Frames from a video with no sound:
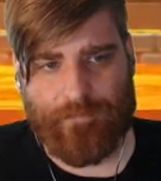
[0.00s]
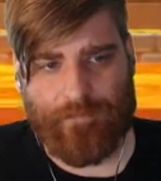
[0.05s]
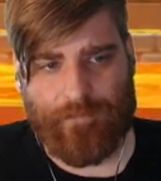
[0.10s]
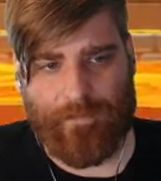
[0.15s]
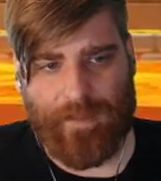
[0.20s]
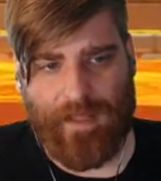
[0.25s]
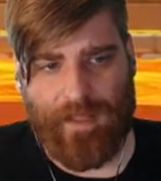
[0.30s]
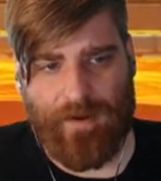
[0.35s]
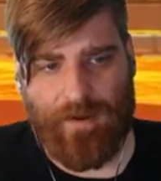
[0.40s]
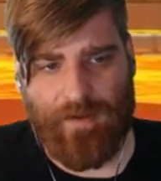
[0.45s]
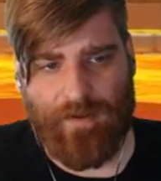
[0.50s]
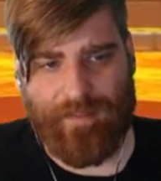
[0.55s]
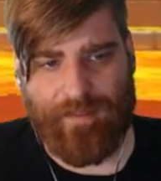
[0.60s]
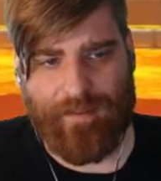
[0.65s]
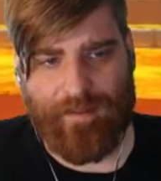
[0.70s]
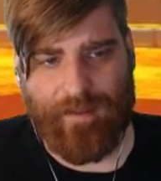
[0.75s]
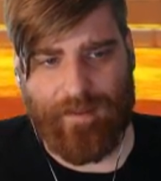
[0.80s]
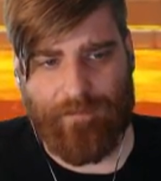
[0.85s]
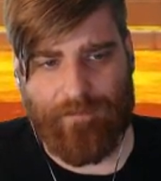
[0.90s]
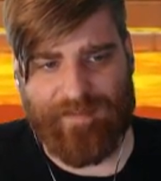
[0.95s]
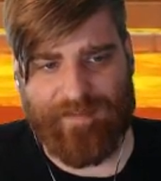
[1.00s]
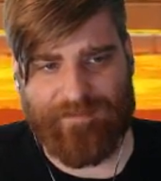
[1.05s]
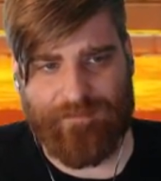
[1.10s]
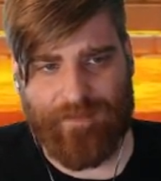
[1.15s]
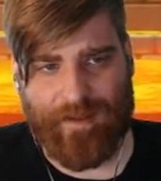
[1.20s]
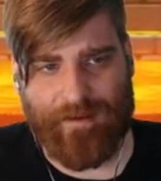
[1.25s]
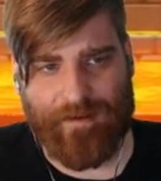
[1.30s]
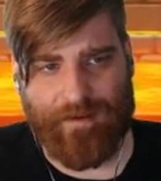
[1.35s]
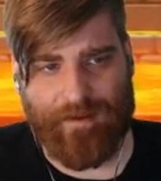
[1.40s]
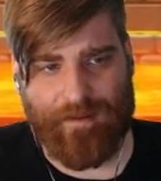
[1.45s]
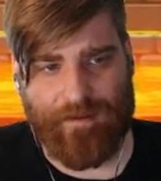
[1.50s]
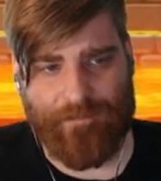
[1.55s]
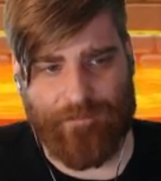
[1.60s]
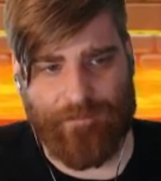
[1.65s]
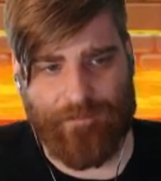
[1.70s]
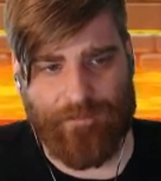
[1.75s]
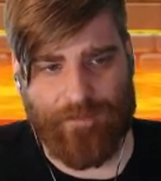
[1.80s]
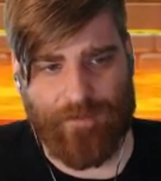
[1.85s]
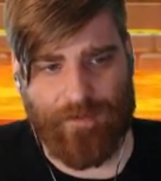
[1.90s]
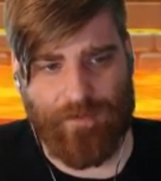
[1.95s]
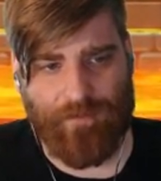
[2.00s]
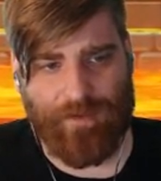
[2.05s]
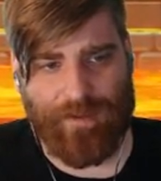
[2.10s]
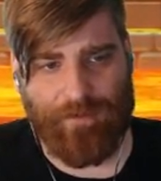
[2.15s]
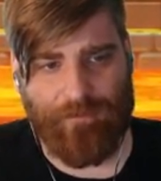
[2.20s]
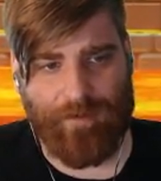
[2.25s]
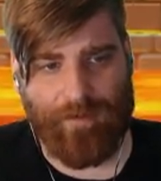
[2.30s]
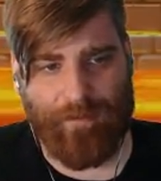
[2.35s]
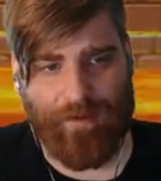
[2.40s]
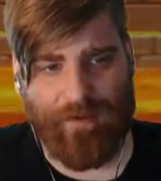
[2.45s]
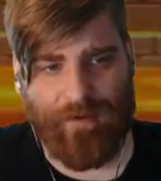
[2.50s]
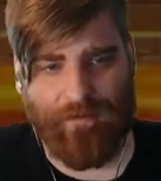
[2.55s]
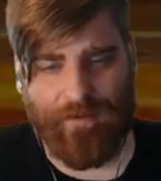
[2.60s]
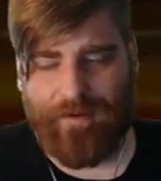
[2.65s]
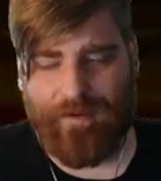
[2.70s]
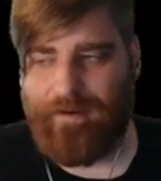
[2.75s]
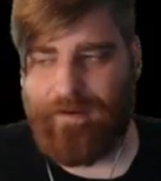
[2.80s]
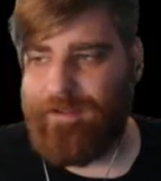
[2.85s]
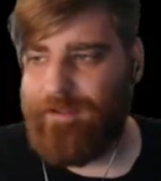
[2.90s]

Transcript: don't know, I think I must have had enough. Oh wait, where am I going?